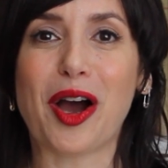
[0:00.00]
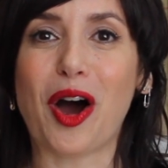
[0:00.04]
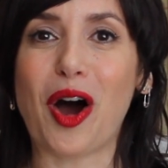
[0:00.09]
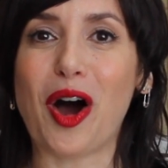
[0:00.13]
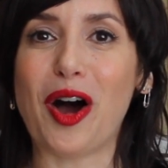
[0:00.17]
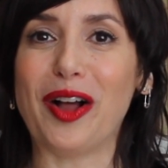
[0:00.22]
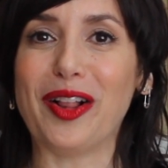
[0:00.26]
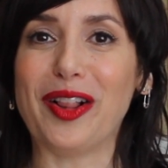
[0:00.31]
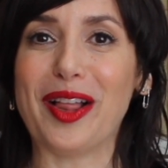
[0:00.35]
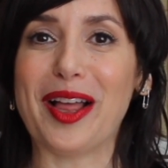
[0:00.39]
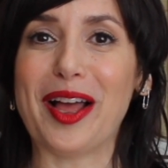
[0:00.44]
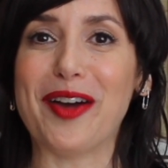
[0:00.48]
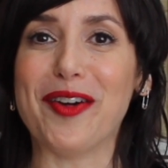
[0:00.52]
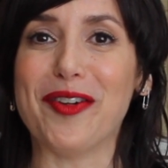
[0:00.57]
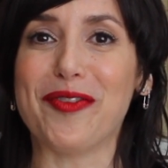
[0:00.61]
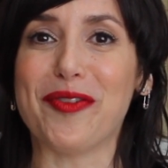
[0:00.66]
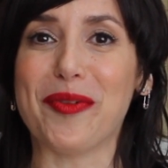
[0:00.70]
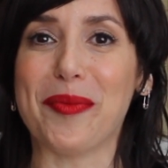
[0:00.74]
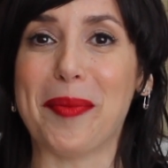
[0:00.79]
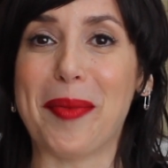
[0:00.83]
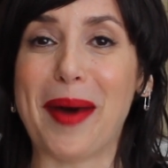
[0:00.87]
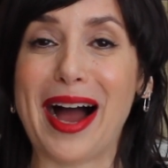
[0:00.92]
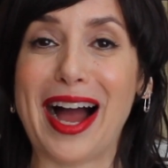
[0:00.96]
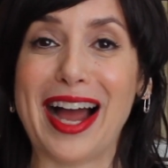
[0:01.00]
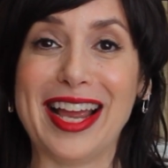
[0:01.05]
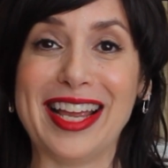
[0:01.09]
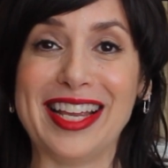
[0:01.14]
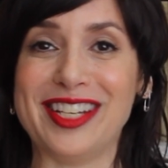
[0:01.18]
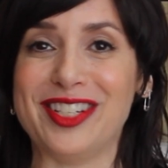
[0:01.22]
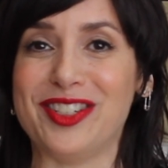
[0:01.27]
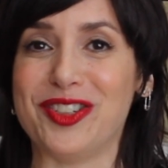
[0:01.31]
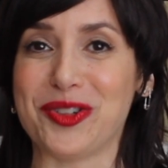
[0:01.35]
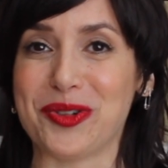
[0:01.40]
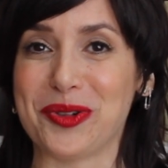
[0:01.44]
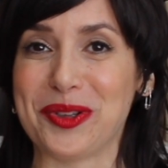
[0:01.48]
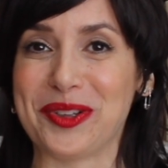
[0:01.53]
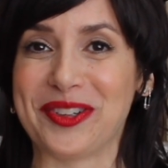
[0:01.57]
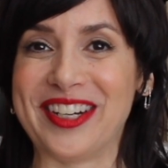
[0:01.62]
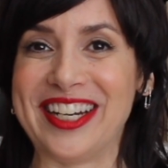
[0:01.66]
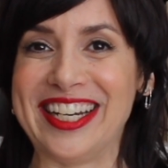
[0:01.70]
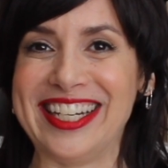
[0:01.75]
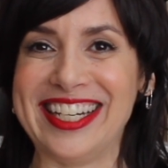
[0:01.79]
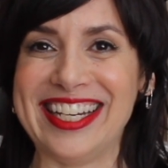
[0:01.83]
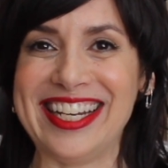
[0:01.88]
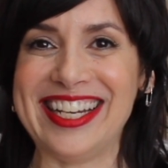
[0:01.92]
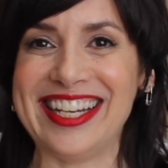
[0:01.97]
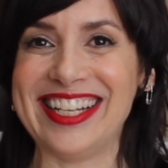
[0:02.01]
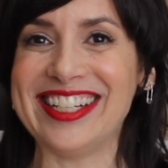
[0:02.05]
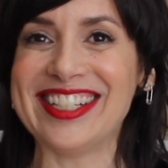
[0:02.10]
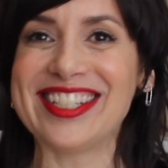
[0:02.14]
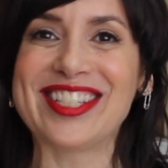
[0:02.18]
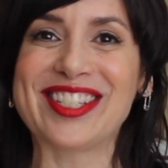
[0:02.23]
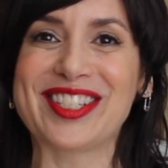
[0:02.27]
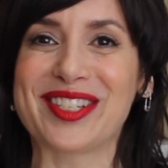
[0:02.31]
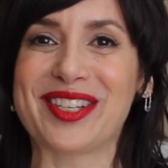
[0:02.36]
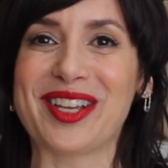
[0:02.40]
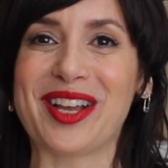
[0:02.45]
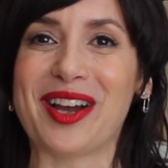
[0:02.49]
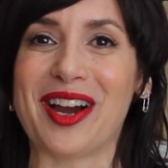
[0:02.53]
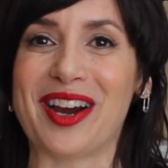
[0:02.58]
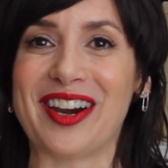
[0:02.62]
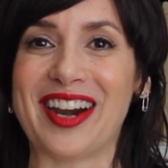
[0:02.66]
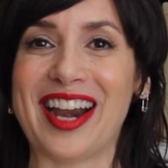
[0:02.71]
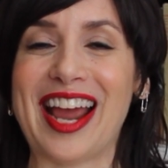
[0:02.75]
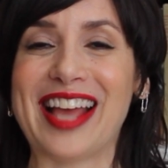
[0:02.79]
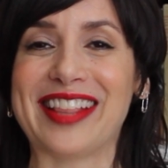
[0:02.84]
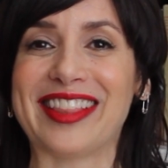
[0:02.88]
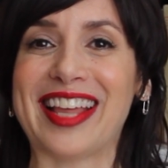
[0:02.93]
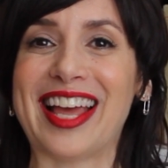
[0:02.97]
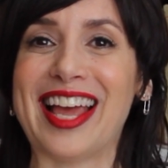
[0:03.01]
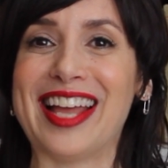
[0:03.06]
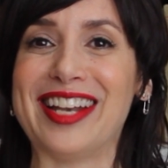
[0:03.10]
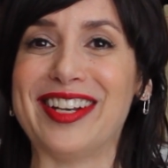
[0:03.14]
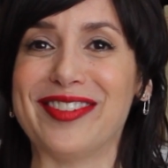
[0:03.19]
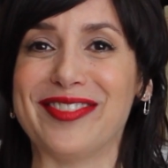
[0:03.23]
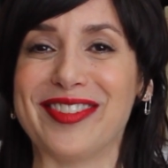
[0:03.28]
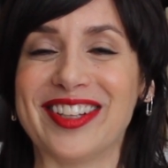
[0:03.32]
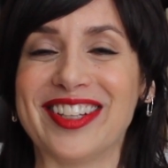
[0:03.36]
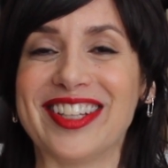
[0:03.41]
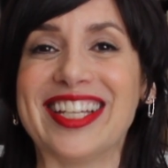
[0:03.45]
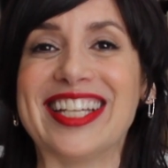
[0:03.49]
all of my jewelry needs are at the end of the